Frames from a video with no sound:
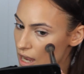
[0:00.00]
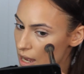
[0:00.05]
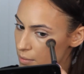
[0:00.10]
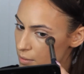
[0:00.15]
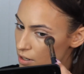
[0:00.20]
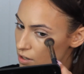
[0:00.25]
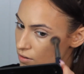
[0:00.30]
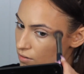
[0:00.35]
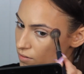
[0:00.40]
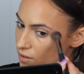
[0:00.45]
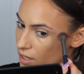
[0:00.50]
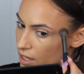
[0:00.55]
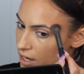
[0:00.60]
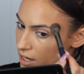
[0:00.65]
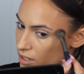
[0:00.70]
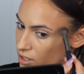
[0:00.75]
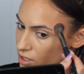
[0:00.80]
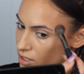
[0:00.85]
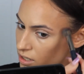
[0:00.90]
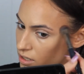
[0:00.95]
tapping over the
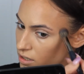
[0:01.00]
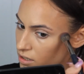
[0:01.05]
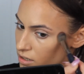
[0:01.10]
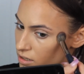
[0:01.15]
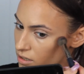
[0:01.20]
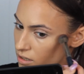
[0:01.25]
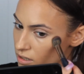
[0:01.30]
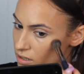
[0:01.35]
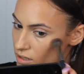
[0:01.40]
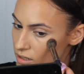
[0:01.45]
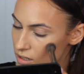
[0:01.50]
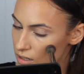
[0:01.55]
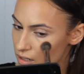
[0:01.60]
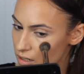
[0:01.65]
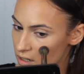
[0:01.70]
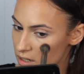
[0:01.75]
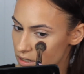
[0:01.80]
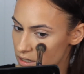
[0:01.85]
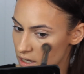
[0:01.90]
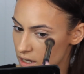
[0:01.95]
edges
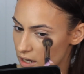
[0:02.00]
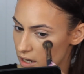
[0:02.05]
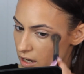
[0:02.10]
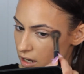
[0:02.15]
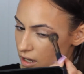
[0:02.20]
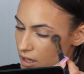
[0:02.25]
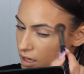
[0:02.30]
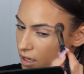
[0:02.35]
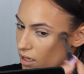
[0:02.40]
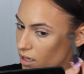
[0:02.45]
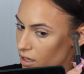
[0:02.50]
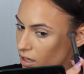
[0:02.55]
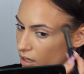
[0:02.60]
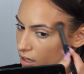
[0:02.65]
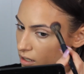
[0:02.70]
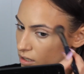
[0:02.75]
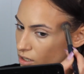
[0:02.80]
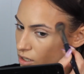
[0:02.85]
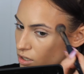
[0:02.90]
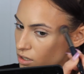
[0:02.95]
because I
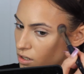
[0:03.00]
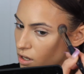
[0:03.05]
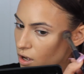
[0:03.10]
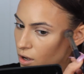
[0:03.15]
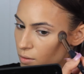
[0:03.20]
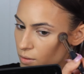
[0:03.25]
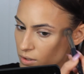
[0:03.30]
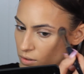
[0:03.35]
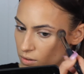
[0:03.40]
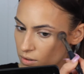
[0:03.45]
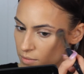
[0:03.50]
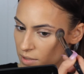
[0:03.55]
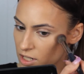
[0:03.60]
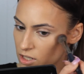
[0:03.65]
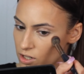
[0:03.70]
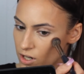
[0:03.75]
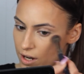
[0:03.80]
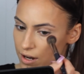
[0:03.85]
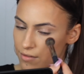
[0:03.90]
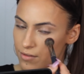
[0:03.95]
just always want to make
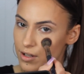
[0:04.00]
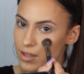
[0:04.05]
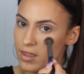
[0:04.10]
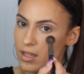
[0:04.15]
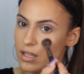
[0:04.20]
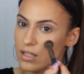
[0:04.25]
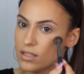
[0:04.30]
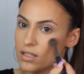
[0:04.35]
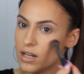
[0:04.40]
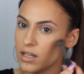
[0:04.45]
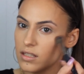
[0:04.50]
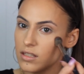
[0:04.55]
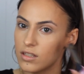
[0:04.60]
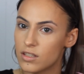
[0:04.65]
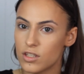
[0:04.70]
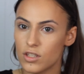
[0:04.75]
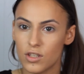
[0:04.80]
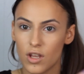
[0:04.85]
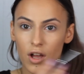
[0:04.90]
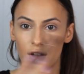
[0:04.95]
sure everything is nice
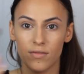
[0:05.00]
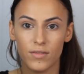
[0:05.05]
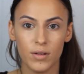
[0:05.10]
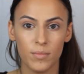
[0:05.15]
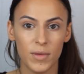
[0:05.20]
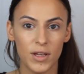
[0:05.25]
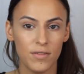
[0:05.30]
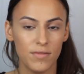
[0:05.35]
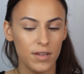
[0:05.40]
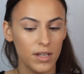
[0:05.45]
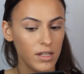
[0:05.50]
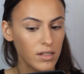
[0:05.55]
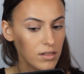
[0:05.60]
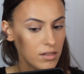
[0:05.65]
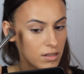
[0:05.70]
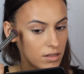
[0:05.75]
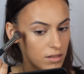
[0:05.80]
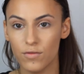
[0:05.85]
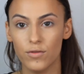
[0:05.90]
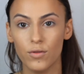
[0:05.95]
and soft on my
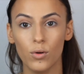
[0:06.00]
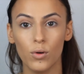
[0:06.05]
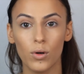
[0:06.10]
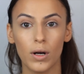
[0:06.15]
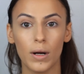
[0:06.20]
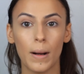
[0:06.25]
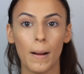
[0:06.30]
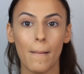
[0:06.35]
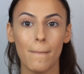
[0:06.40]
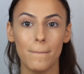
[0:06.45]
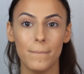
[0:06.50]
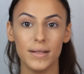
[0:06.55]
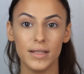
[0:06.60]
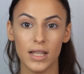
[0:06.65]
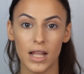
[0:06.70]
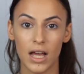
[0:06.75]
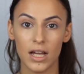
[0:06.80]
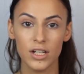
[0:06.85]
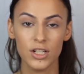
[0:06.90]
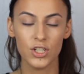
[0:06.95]
face. For
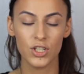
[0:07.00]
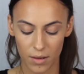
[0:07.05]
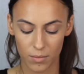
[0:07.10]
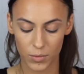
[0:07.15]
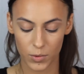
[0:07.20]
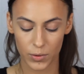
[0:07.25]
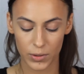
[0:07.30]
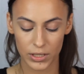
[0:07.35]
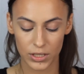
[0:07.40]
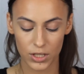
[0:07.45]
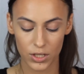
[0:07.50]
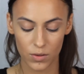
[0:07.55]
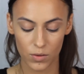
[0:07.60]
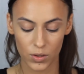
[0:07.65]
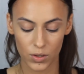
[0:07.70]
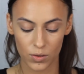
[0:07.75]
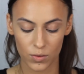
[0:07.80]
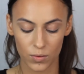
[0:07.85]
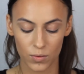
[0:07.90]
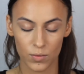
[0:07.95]
blush, I'm going to
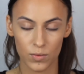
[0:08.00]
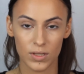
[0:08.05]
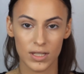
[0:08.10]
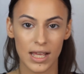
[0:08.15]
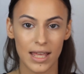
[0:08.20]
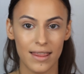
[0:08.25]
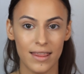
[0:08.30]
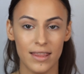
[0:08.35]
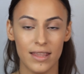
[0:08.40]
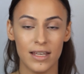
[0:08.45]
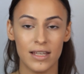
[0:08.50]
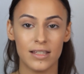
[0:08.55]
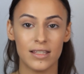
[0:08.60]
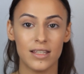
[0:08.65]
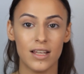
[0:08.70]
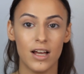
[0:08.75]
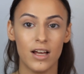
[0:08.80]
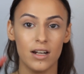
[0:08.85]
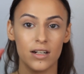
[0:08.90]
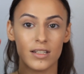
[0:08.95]
use
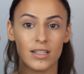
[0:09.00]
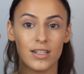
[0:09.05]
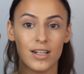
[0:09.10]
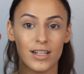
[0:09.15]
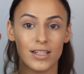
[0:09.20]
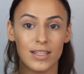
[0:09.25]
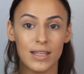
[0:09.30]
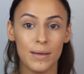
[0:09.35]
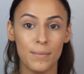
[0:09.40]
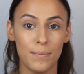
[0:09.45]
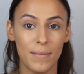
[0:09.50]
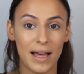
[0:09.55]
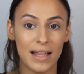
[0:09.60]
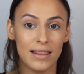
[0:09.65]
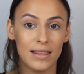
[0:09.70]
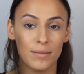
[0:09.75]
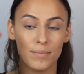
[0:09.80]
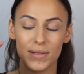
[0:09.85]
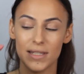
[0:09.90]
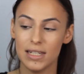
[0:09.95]
this Anastasia matte
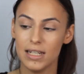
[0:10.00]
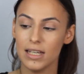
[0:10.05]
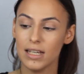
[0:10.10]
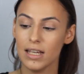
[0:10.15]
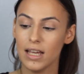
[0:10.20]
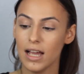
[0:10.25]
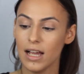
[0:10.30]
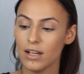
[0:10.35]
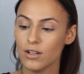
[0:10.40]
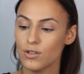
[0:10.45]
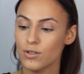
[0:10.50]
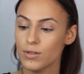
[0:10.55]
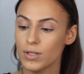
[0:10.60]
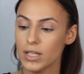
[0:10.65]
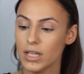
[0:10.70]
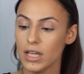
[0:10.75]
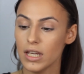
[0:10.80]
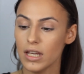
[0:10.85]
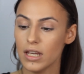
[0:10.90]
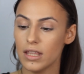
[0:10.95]
lipstick
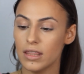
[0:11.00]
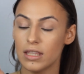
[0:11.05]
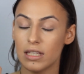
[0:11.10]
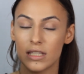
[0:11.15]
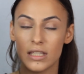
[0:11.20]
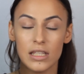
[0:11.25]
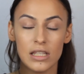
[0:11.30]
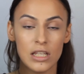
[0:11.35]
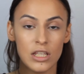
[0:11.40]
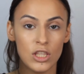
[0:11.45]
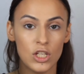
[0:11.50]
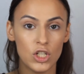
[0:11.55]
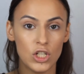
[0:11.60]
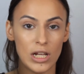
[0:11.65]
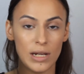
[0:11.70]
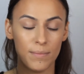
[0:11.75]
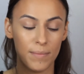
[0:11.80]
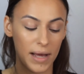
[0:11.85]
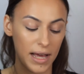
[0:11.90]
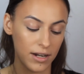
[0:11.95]
actually, and this is in the
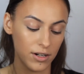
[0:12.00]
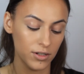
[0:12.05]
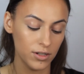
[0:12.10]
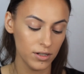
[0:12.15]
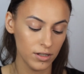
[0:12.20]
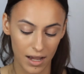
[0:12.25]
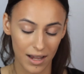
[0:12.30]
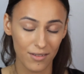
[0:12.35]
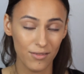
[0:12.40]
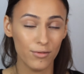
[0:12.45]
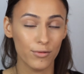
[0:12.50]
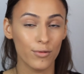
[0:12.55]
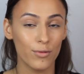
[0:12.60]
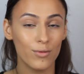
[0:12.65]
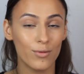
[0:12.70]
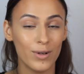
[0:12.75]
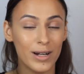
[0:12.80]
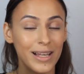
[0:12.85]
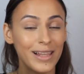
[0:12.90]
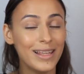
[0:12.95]
shade Petal. I've
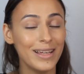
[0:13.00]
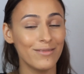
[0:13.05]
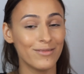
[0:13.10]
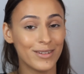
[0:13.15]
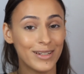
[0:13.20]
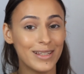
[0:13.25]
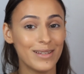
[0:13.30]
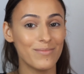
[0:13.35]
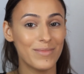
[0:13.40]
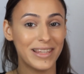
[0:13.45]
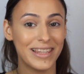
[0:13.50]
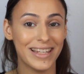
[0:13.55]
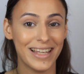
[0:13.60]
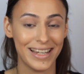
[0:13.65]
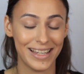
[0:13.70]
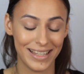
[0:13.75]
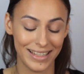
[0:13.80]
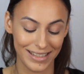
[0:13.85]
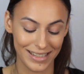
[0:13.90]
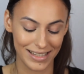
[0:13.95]
really been
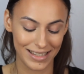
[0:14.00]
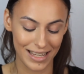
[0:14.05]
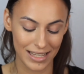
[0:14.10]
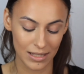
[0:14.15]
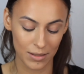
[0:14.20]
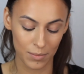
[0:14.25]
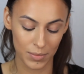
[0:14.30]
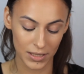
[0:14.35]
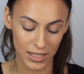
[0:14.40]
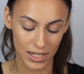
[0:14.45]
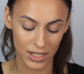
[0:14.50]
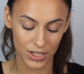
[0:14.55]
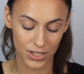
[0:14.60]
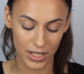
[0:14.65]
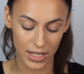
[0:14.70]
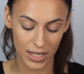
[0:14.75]
liking this as a blush